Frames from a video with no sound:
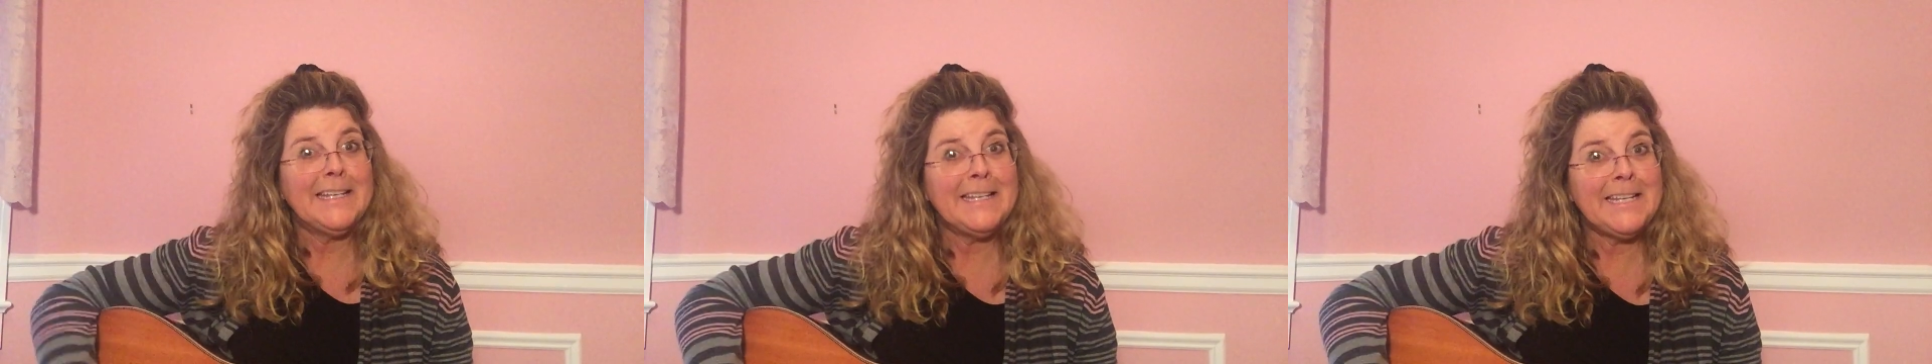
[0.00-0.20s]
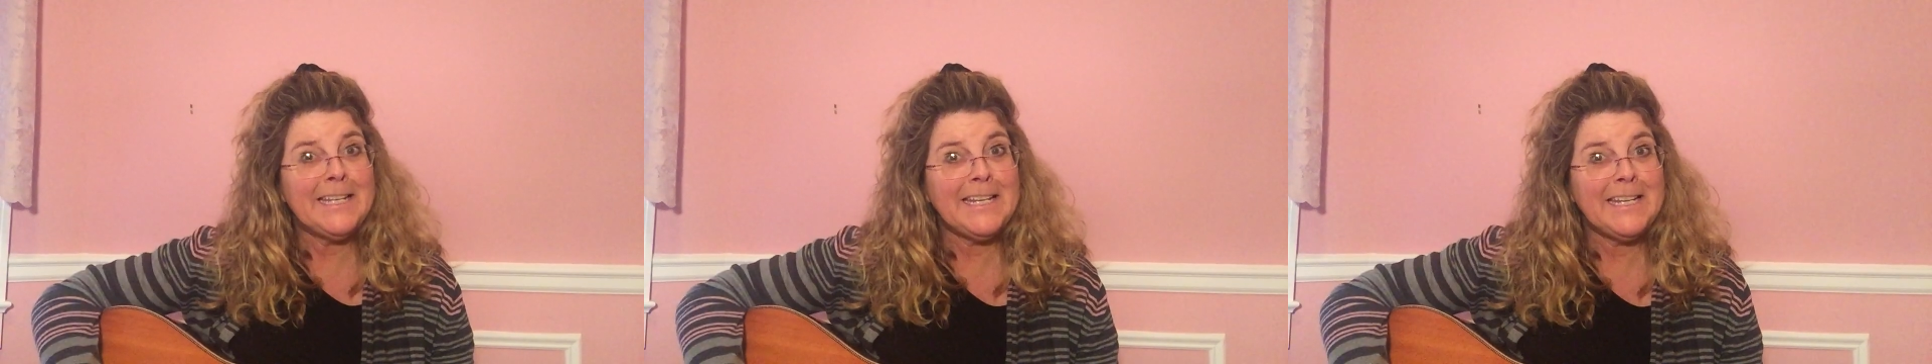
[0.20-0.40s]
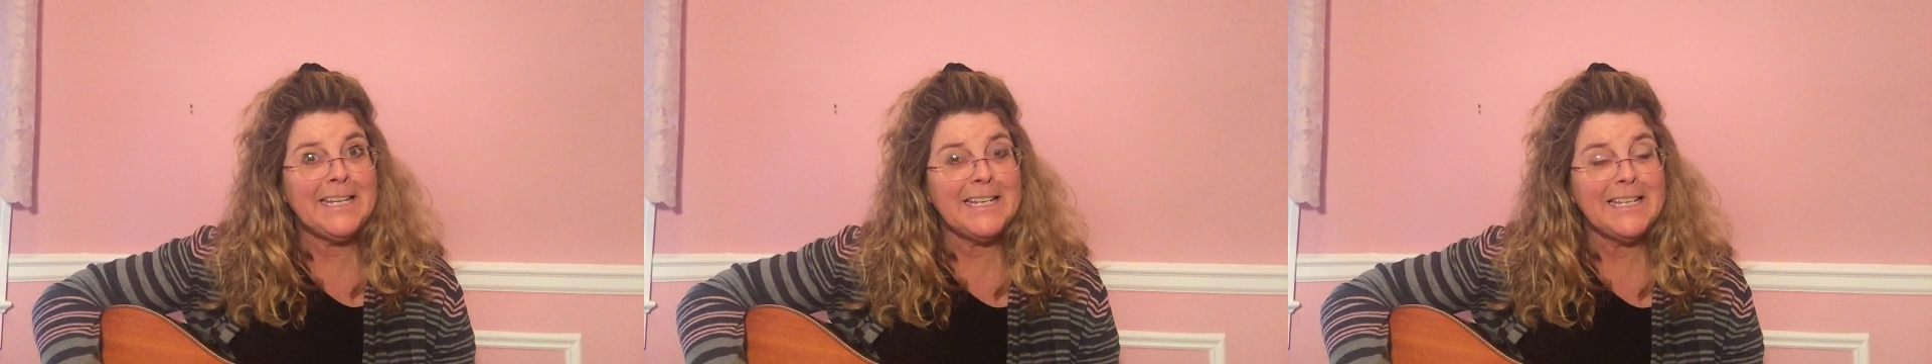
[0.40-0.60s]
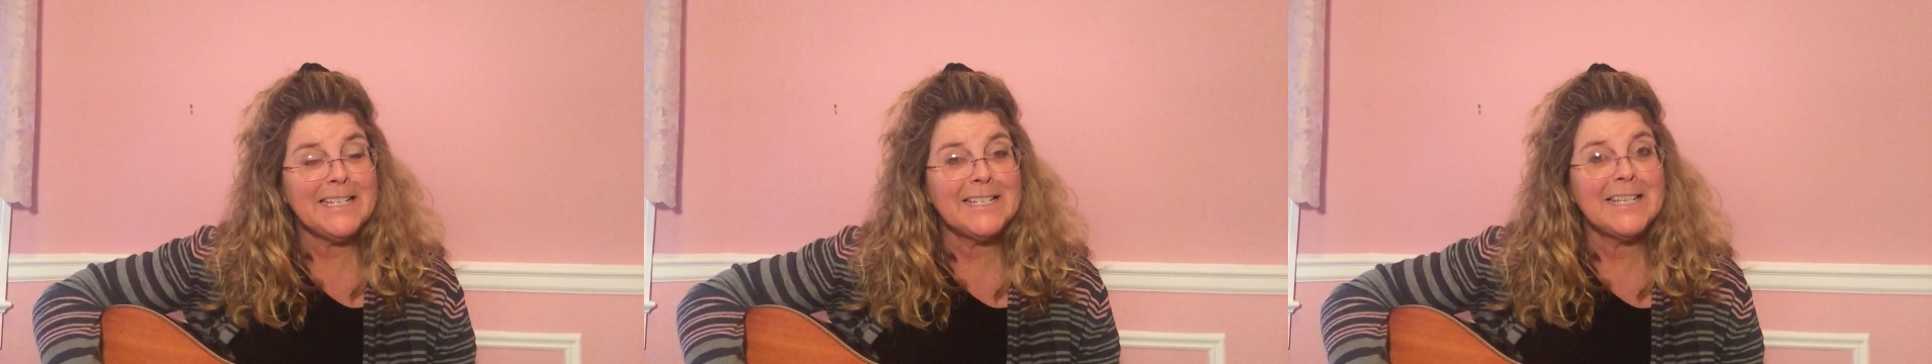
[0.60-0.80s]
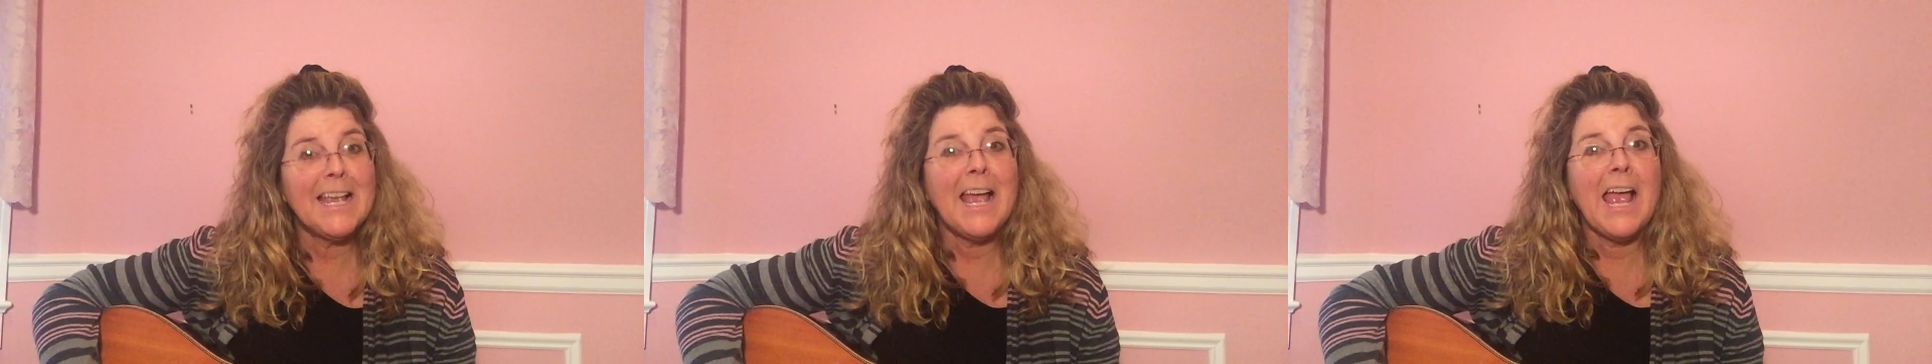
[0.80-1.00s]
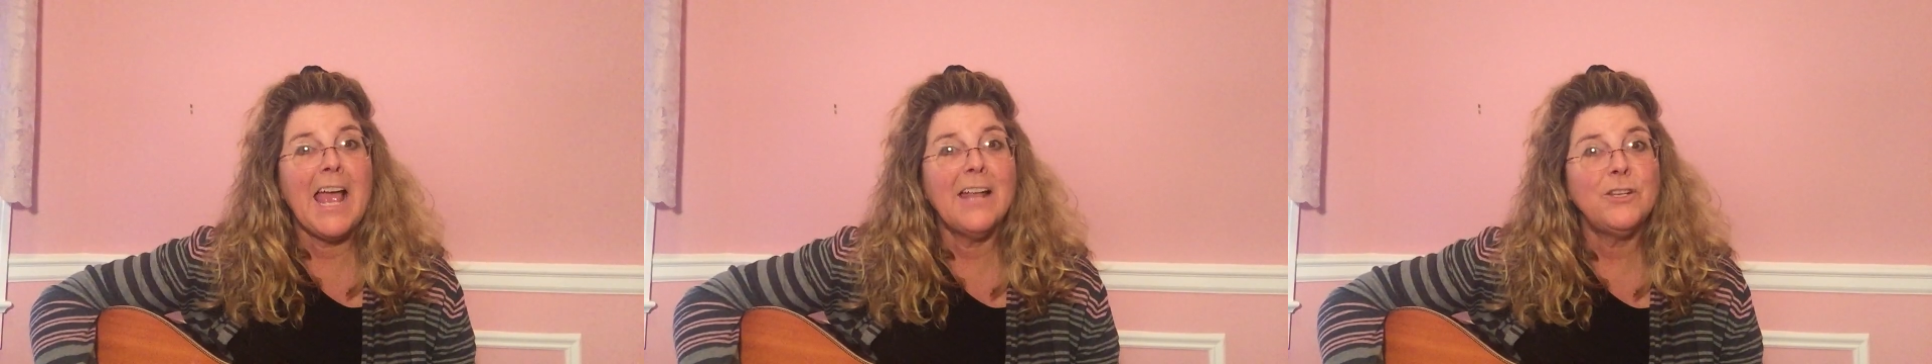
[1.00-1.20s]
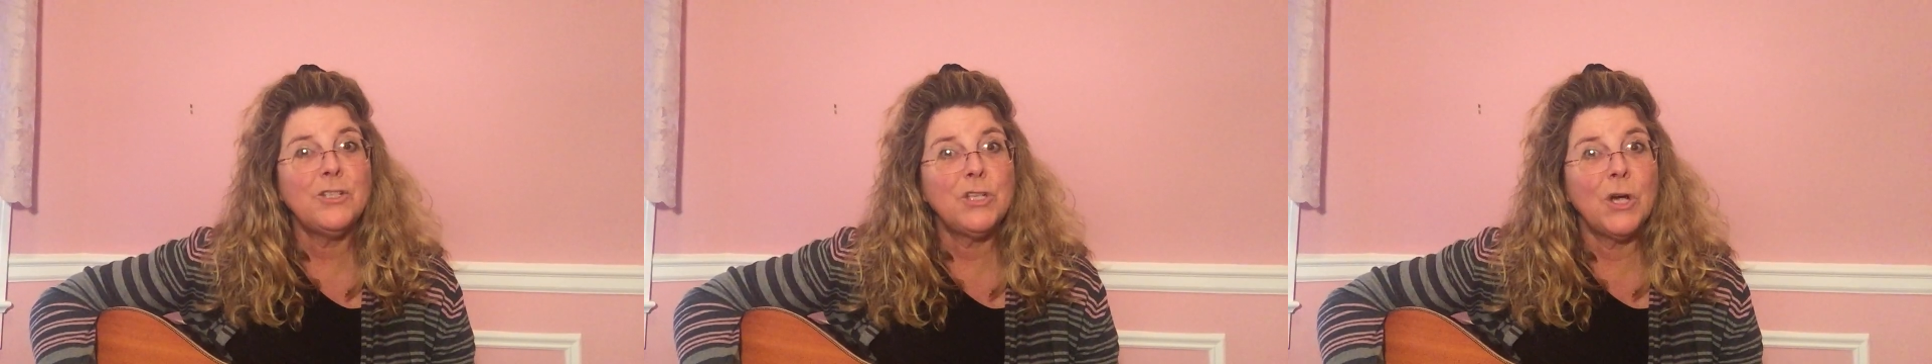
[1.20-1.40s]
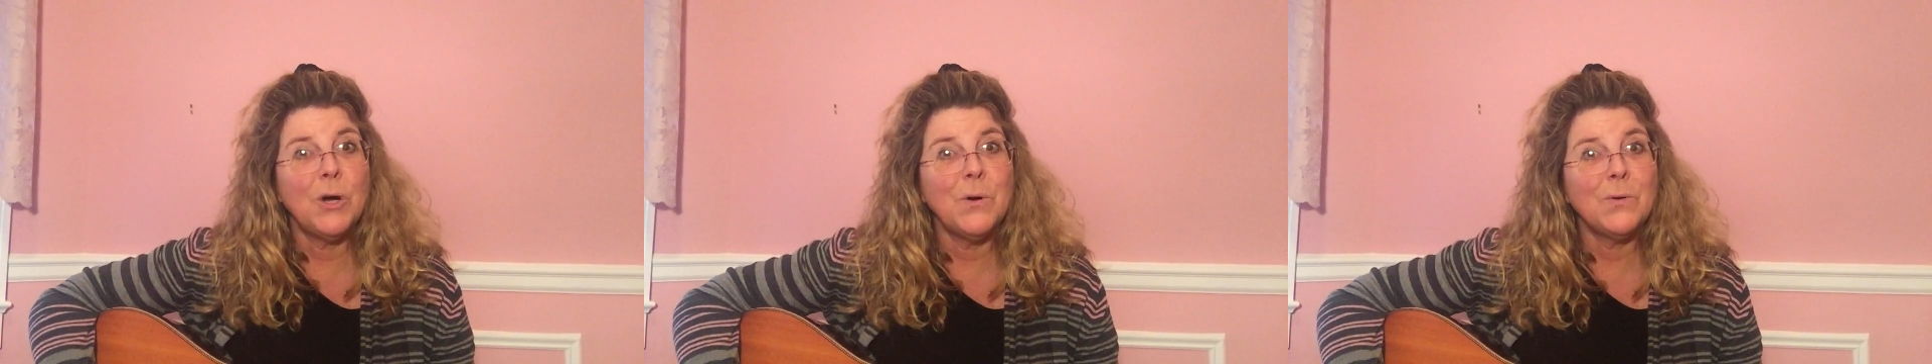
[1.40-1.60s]
knees,
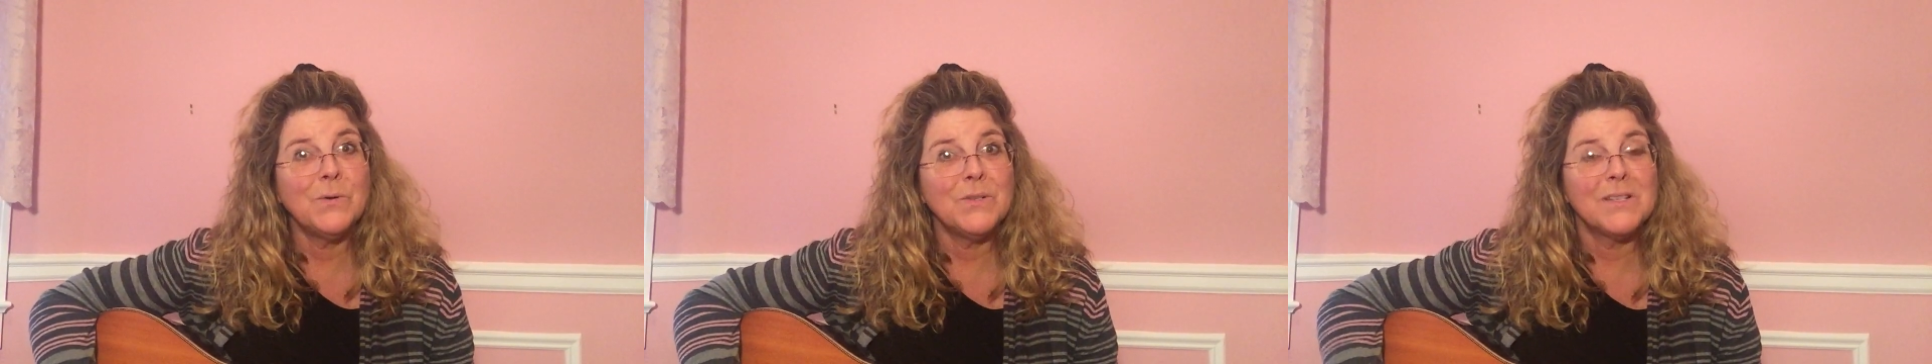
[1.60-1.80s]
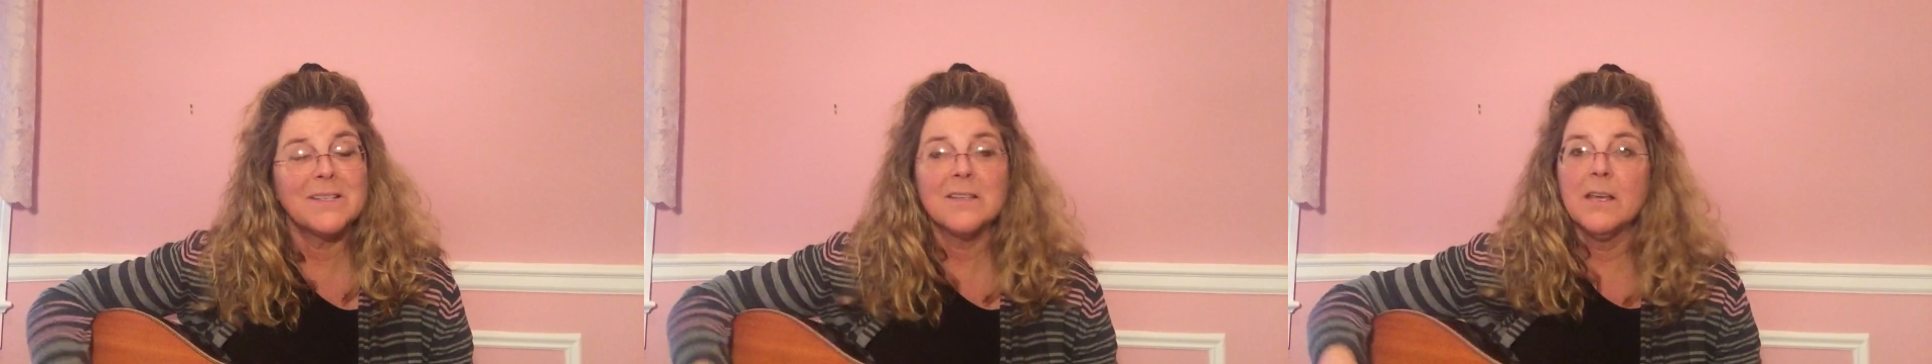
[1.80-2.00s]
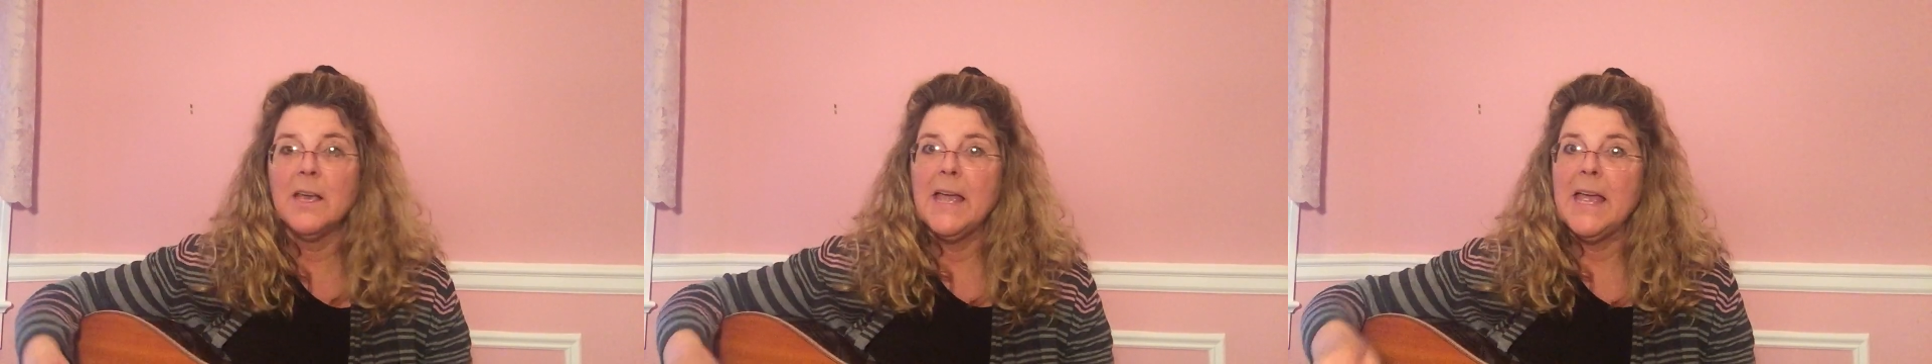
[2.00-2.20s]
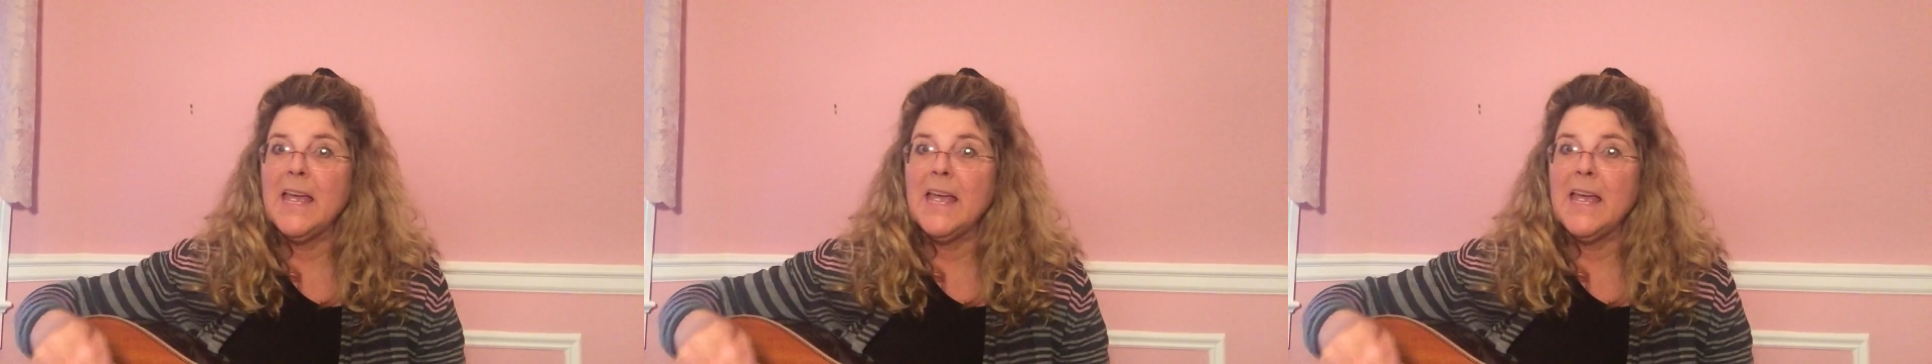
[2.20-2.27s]
and toes.